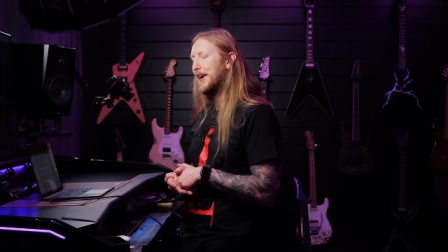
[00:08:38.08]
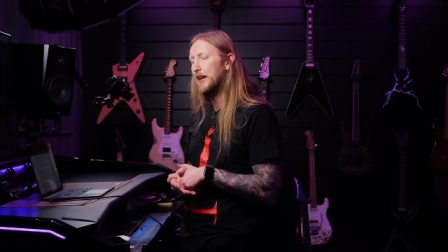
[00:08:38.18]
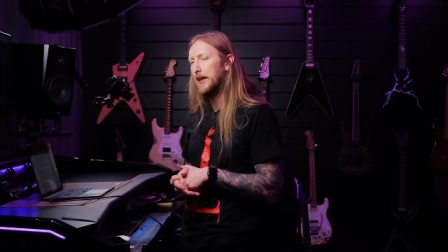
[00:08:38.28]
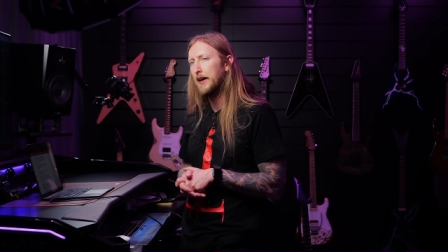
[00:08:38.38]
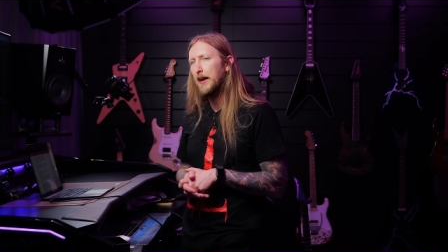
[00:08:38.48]

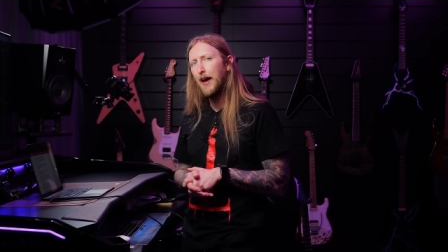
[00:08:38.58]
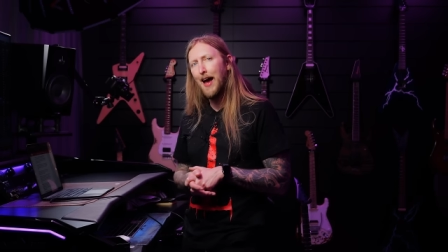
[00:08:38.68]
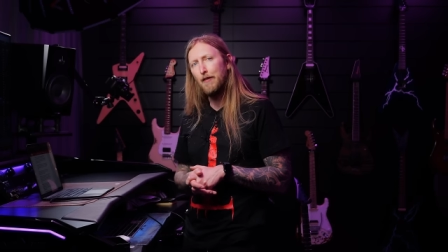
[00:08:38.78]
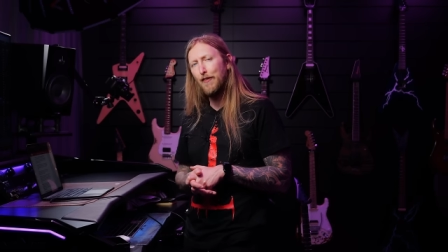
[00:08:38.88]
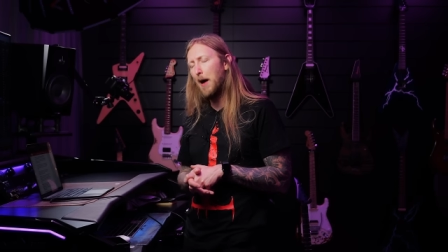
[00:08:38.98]
healing,
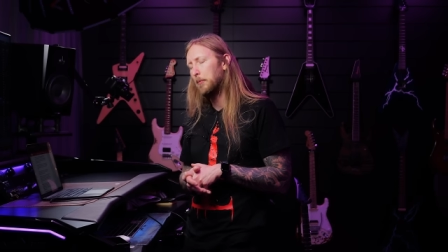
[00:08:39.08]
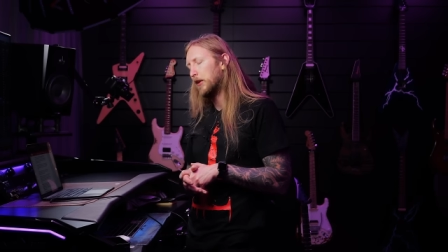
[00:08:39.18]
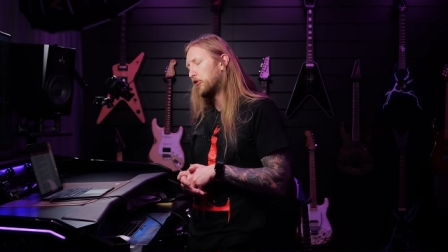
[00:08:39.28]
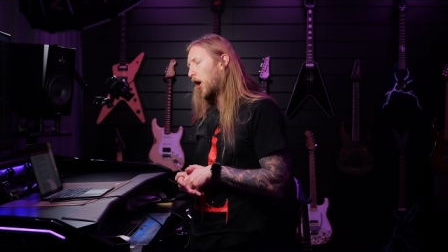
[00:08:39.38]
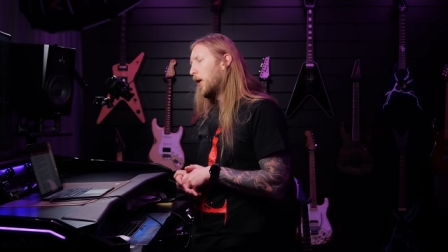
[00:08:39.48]
and
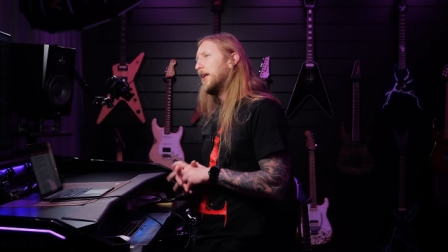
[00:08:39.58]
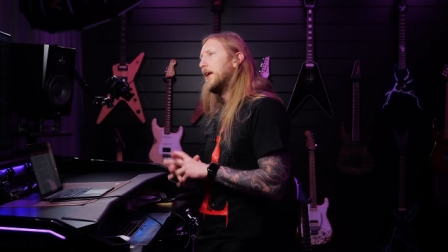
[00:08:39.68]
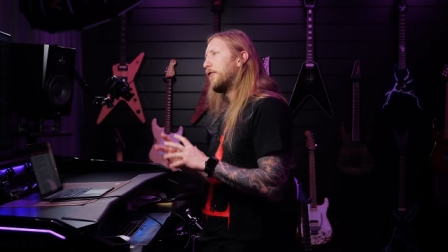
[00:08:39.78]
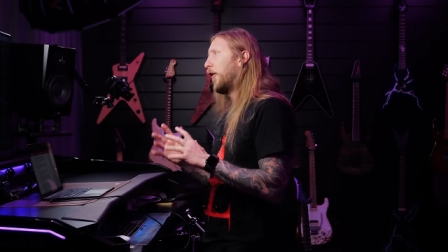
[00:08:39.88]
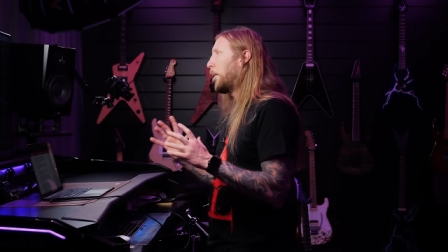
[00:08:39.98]
family. So,
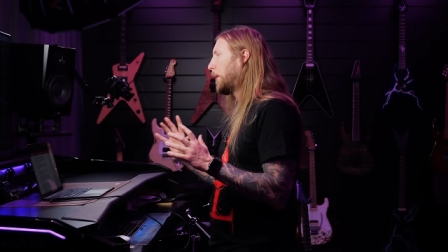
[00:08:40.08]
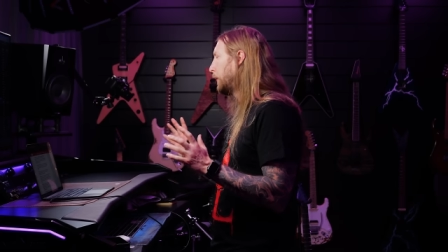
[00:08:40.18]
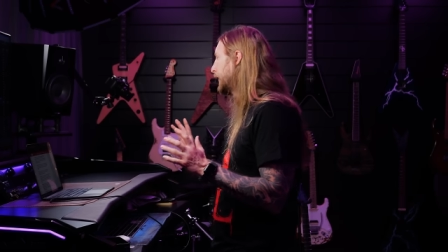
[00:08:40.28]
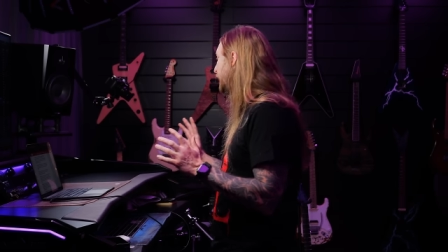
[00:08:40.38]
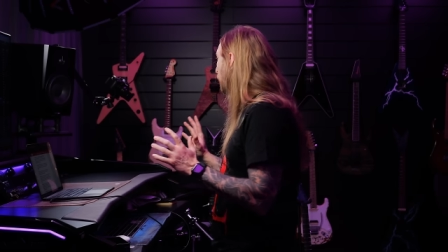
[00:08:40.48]
for
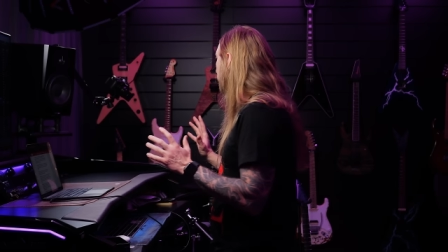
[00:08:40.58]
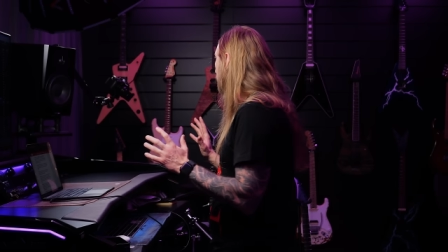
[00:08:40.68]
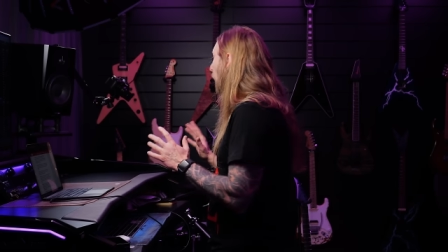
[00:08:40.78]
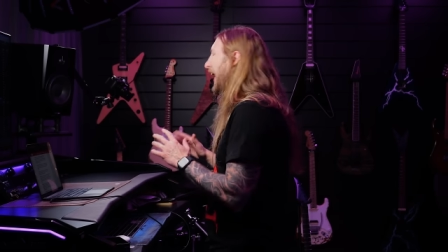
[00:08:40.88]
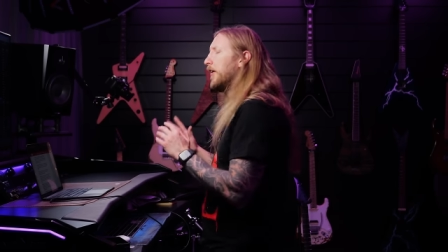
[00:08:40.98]
people that don't
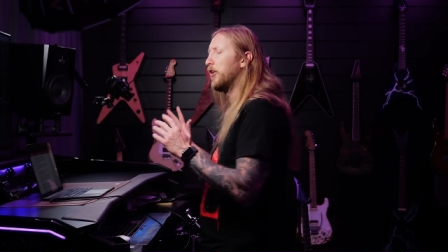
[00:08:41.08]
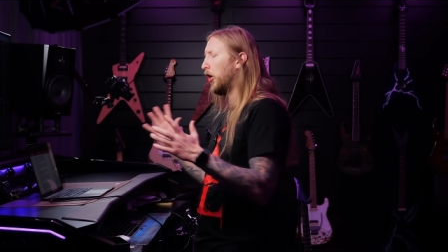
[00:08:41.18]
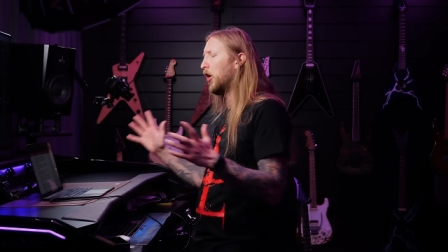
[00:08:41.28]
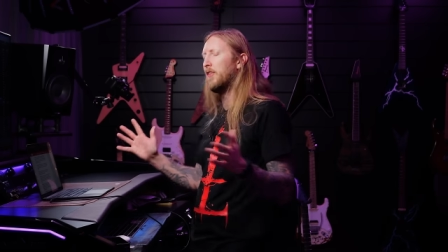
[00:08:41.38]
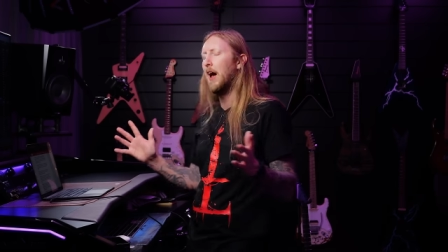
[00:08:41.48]
know, Erik
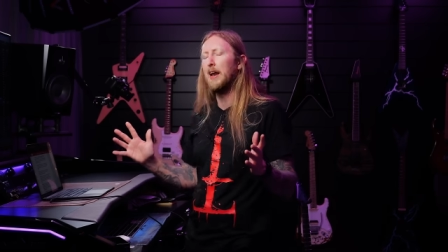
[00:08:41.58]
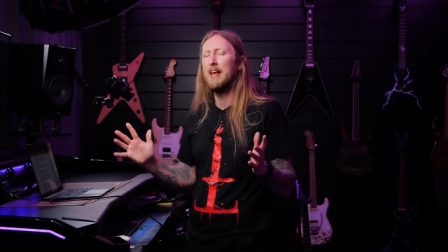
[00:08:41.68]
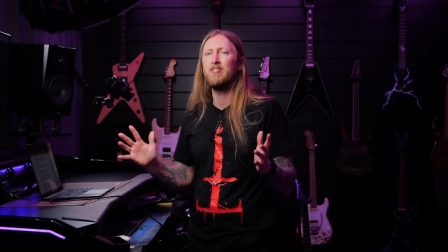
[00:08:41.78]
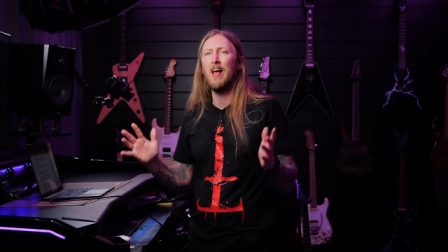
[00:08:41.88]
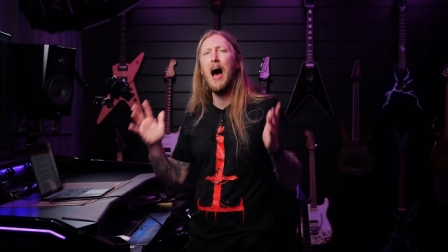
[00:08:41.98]
Grönwall
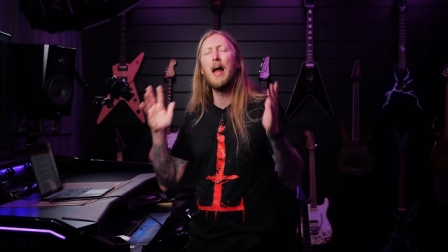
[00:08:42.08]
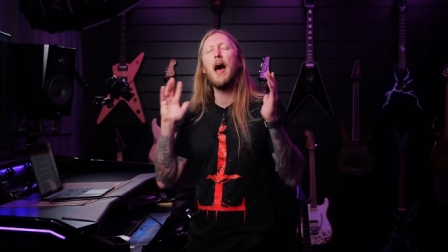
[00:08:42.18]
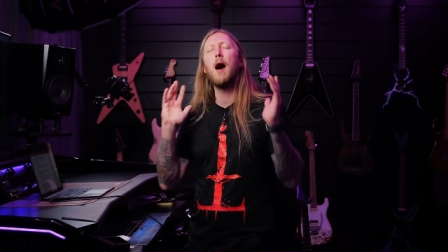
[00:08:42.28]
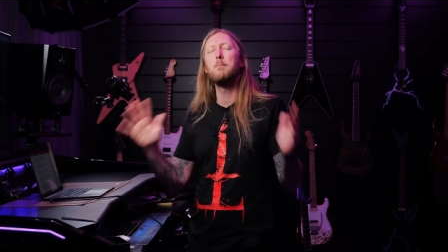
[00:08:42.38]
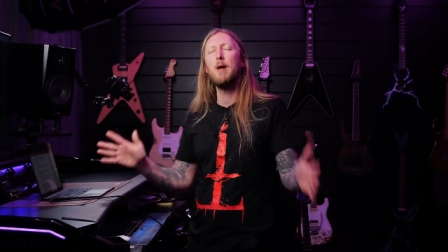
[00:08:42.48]
is an
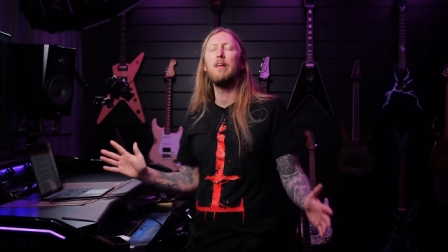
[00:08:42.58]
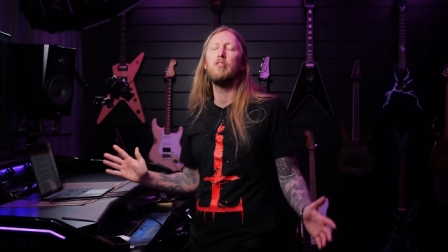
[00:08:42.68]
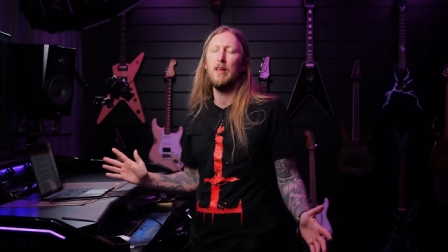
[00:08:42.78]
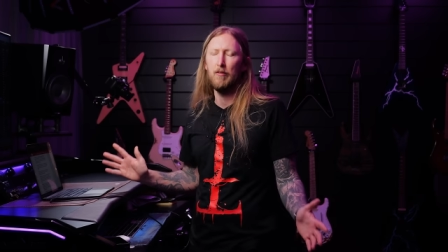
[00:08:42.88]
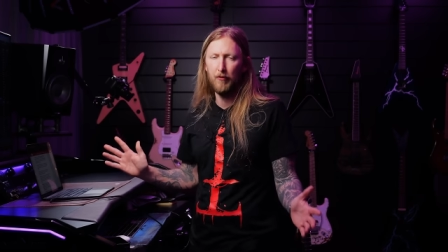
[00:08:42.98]

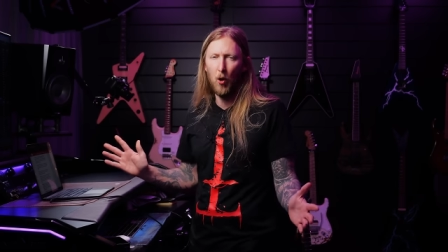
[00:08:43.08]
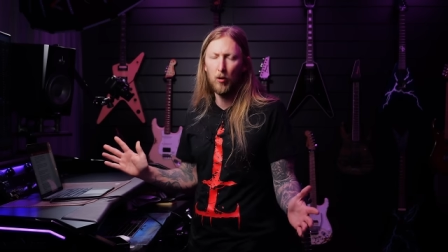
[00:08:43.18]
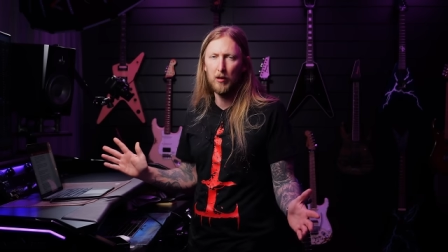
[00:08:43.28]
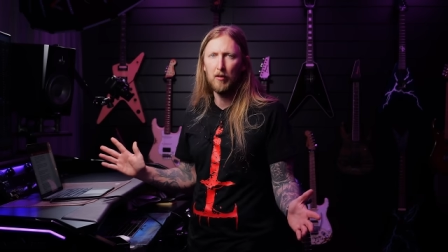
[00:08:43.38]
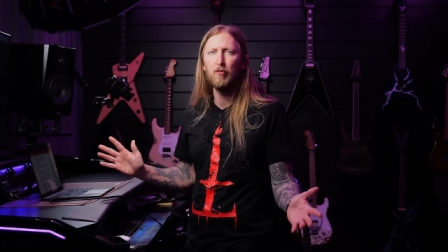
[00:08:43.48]
amazing
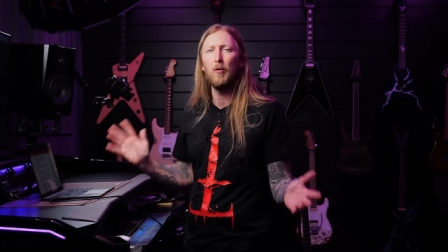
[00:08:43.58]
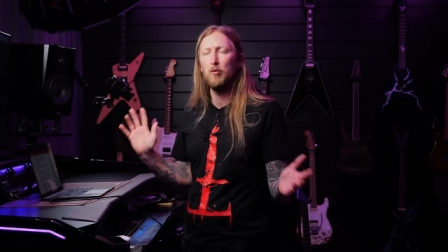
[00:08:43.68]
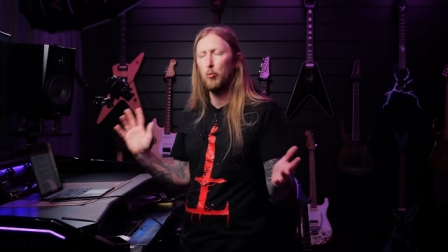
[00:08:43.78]
vocalist from